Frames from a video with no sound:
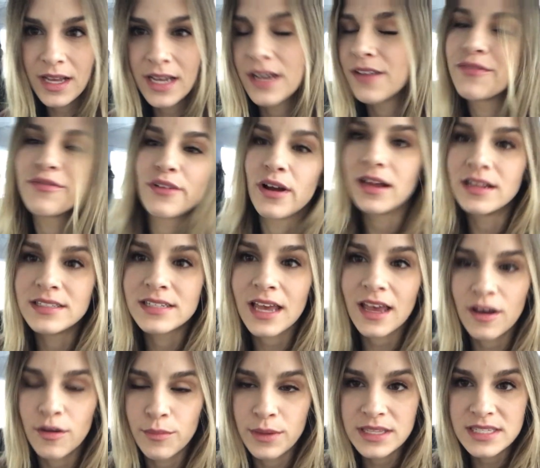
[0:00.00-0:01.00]
like a friend to
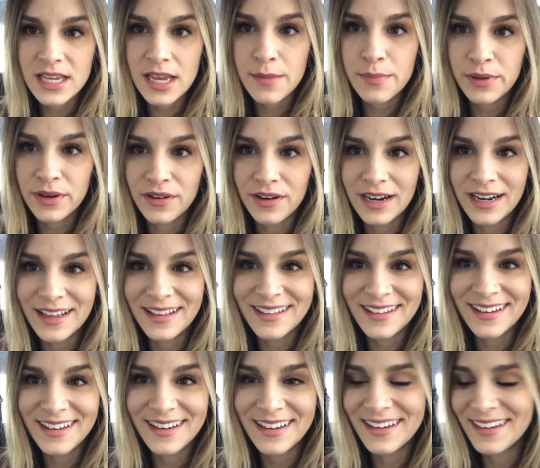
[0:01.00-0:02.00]
help me tape it or
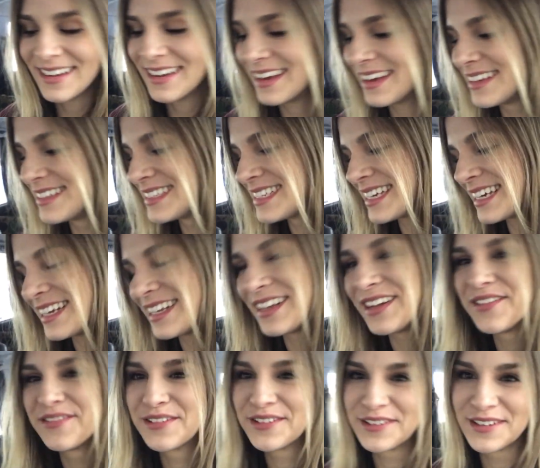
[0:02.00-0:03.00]
anything until,
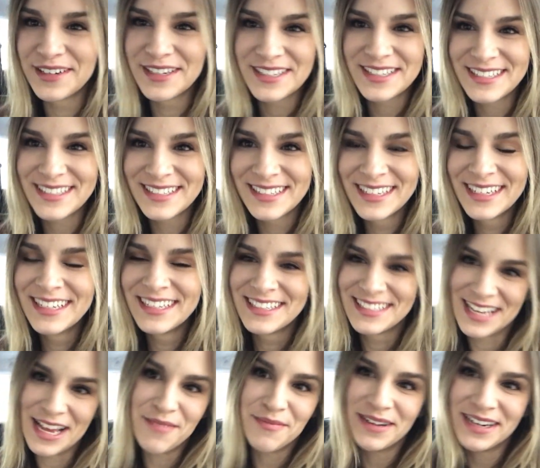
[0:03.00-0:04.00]
of course,
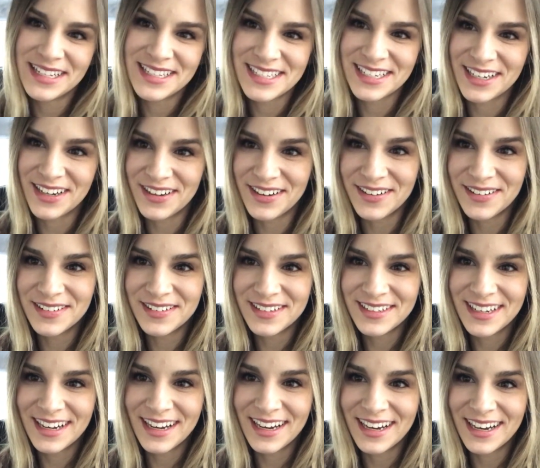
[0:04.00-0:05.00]
10 minutes ago,
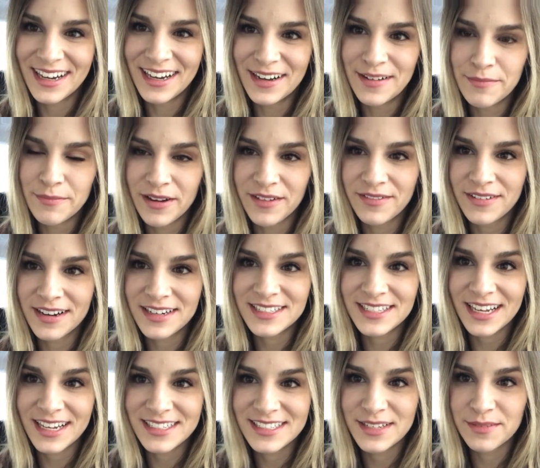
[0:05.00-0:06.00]
my friend
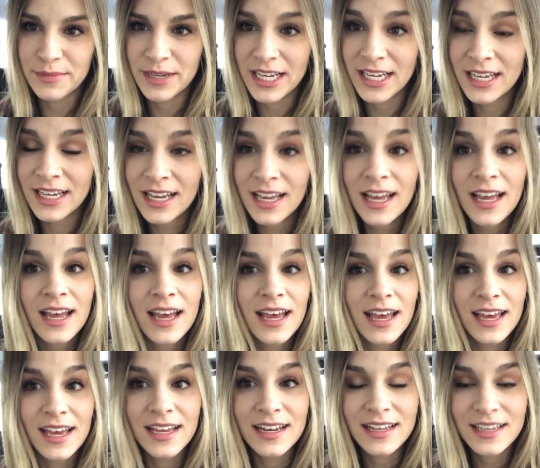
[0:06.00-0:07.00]
texted me
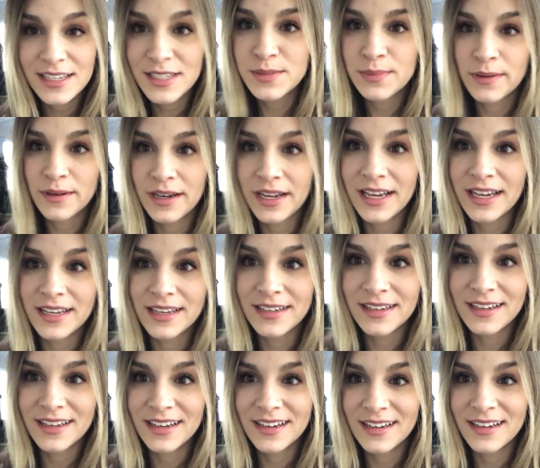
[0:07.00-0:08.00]
and he's
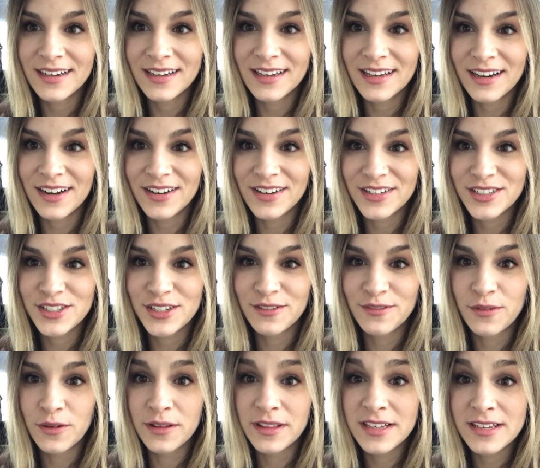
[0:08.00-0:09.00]
putting an audition
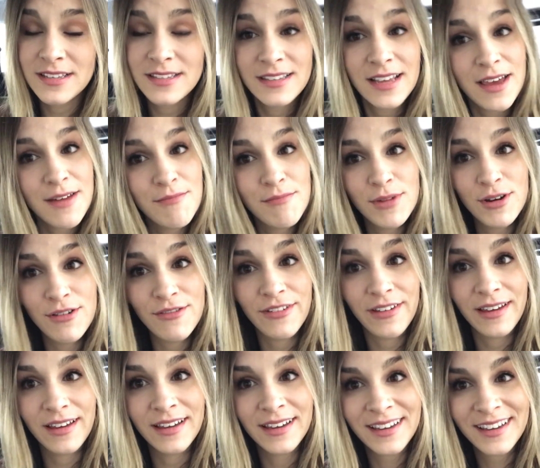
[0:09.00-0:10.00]
for this same
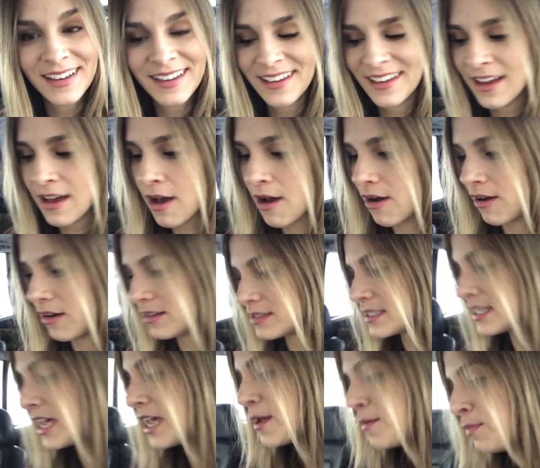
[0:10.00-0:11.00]
movie on
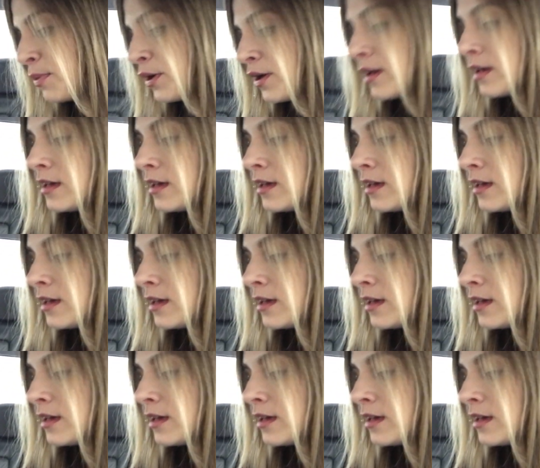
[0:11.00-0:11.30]
tape.